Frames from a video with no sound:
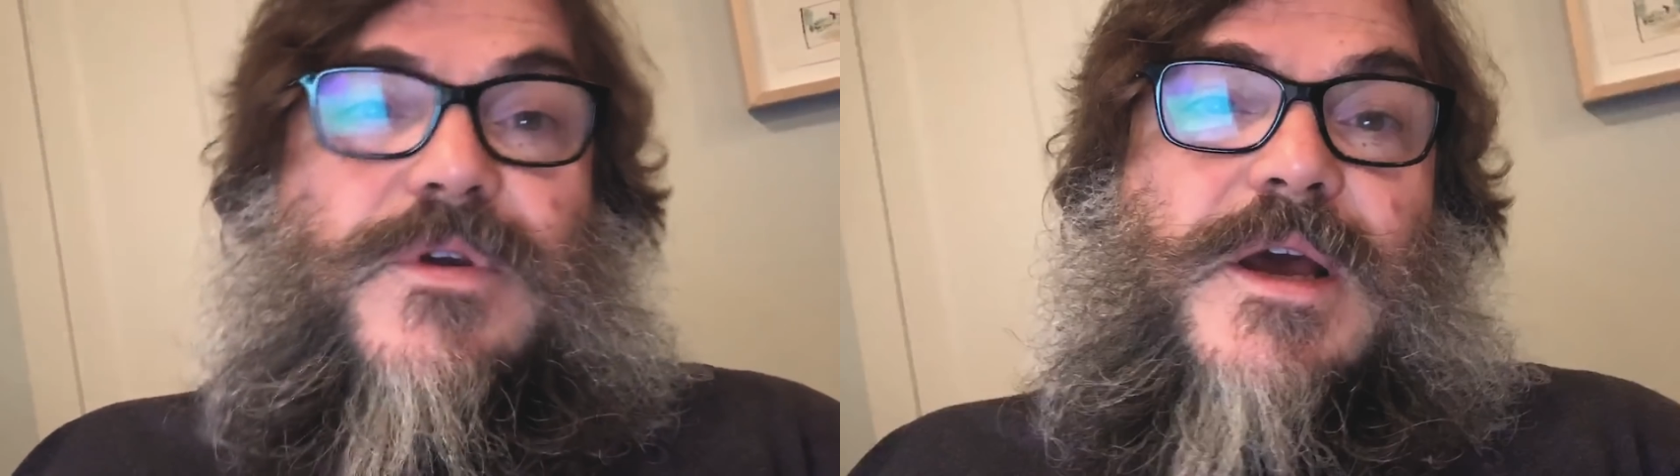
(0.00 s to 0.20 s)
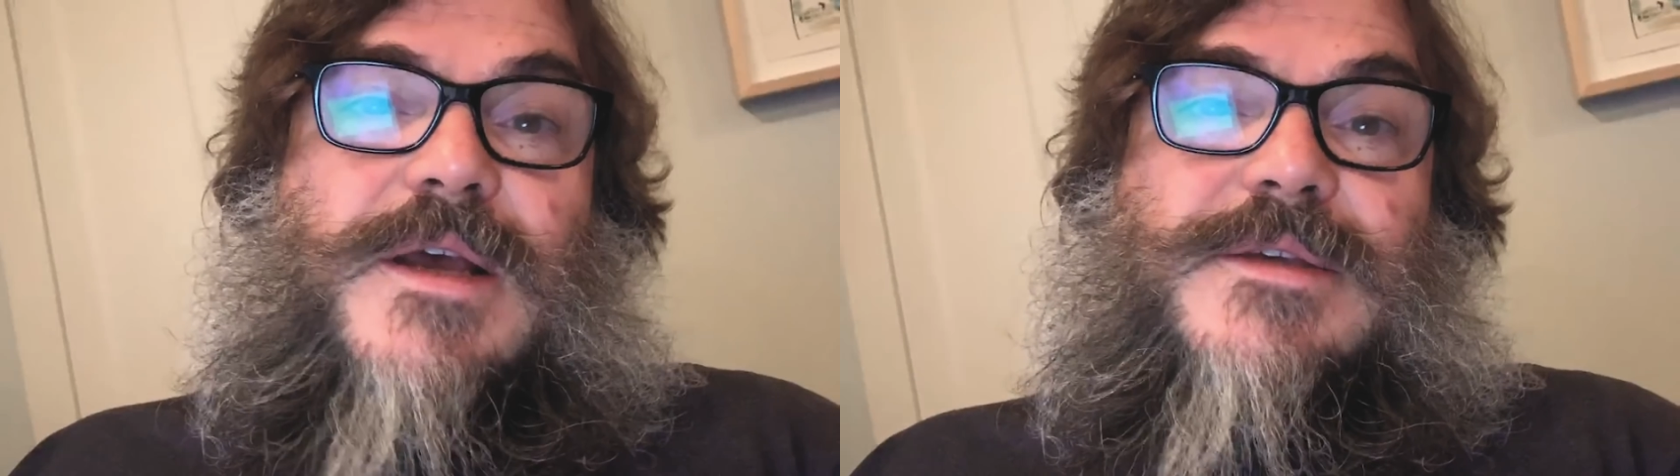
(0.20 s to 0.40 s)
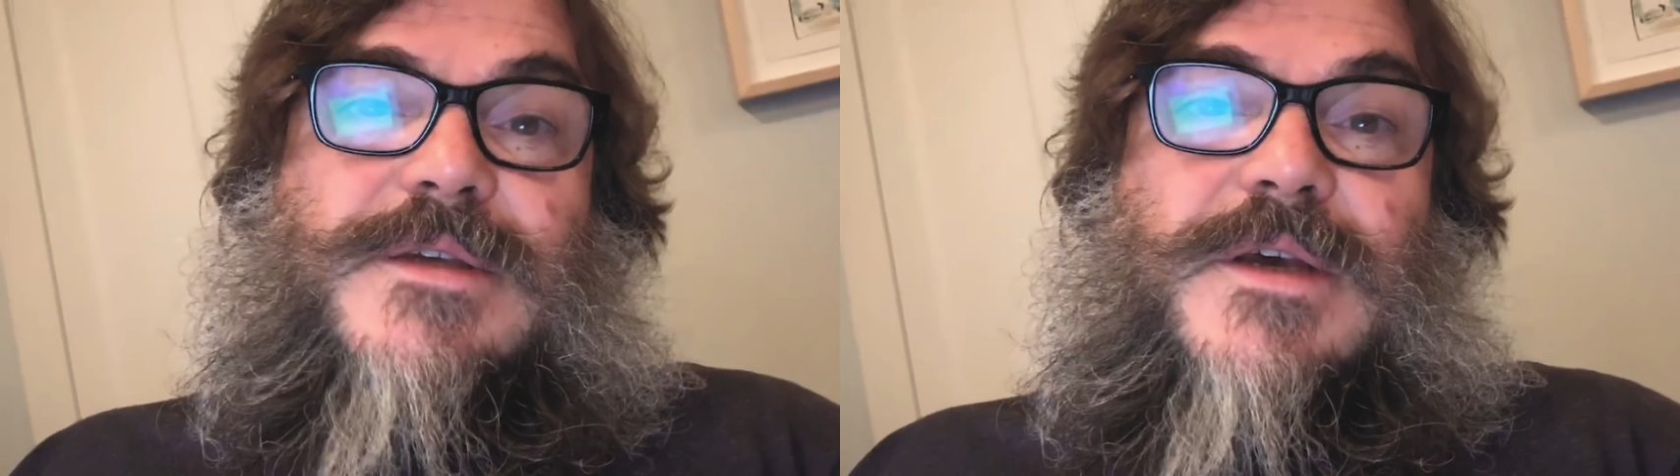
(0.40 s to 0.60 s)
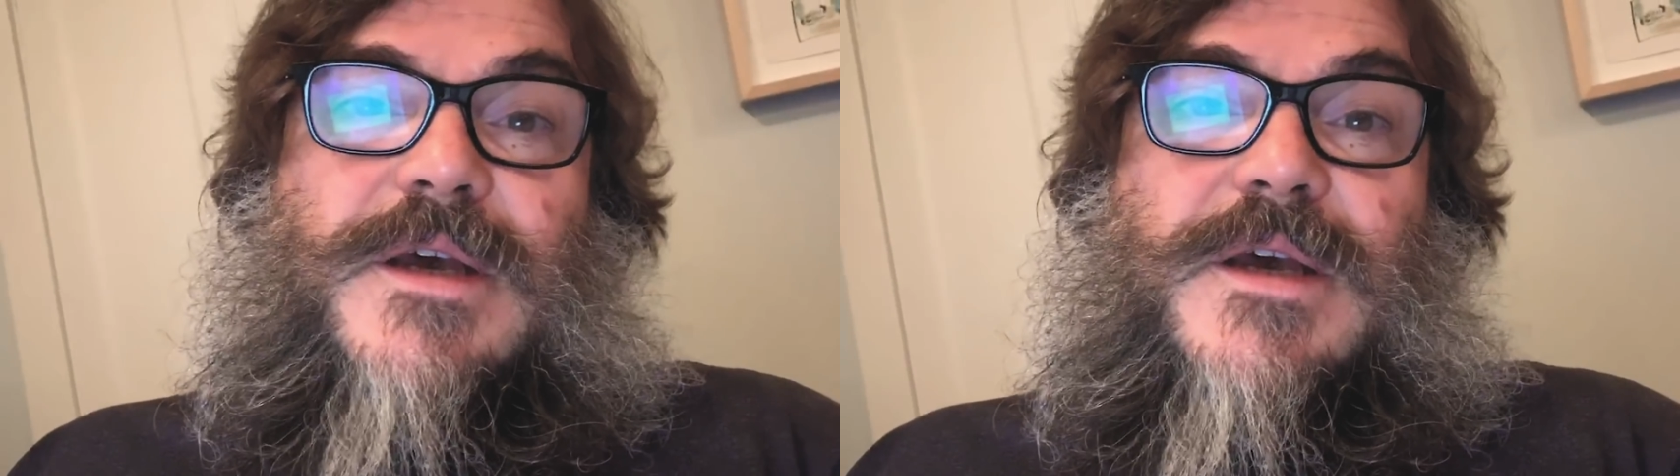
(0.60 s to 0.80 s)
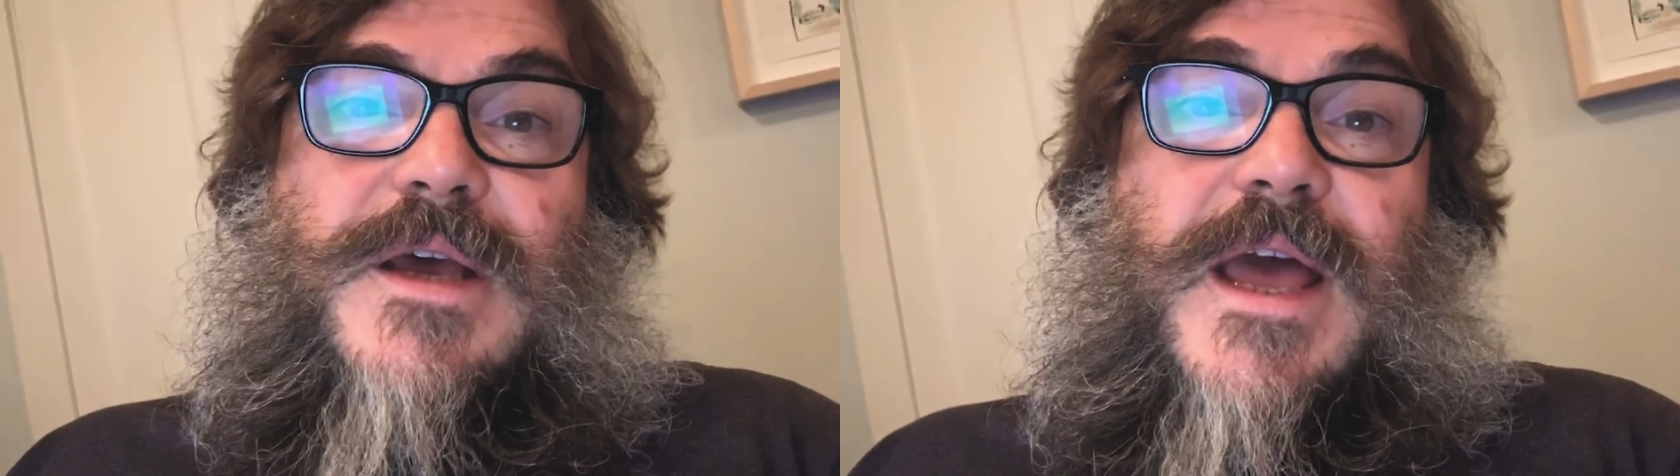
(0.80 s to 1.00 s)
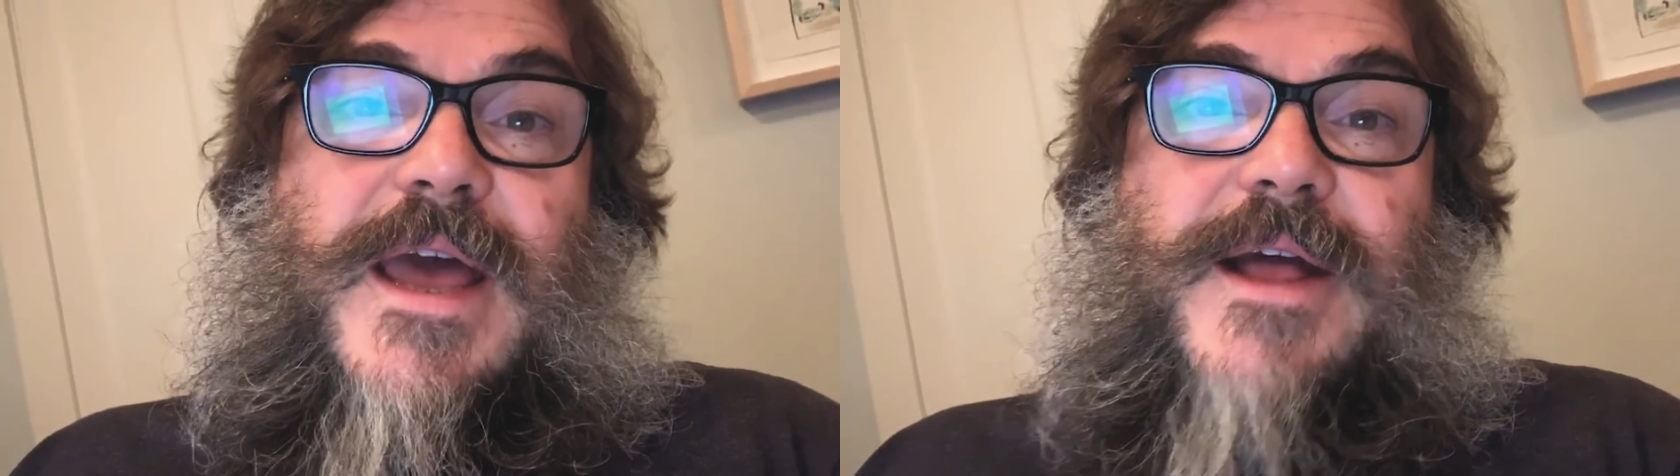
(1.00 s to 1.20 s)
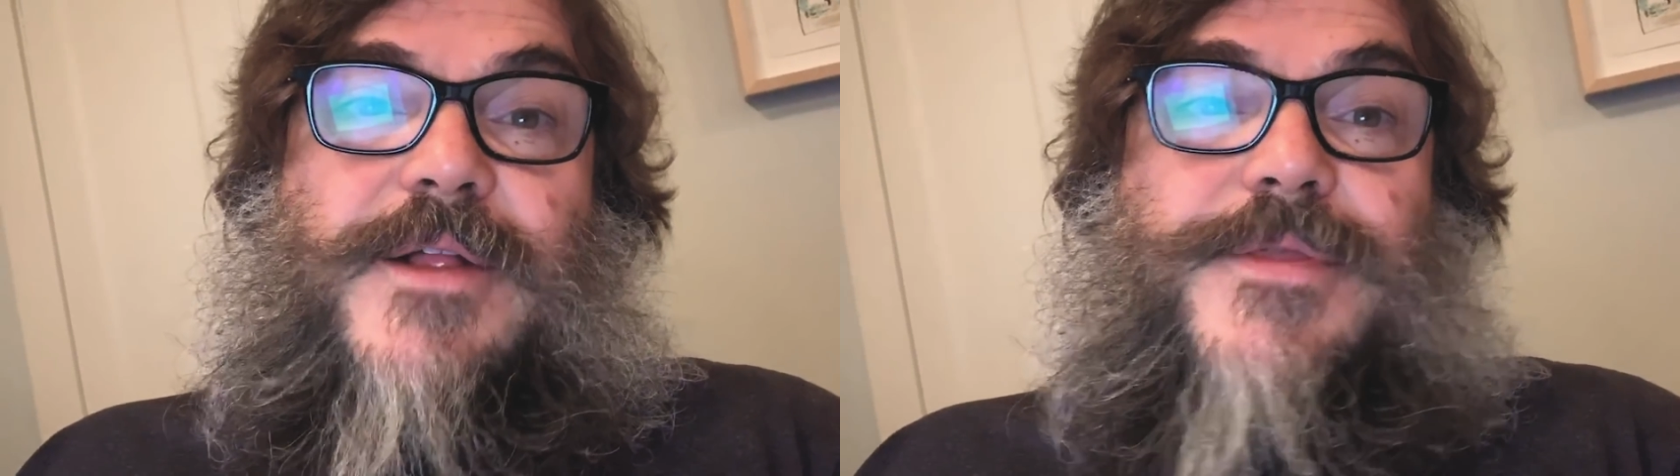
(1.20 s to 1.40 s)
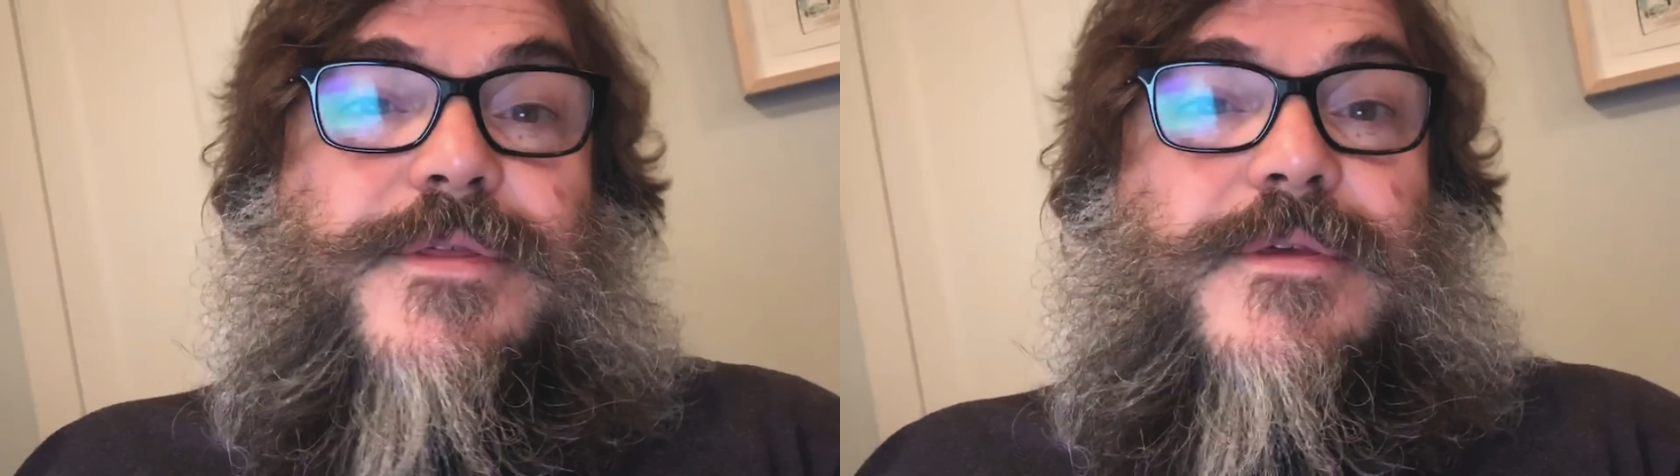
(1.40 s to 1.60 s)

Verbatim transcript: guys uh, a health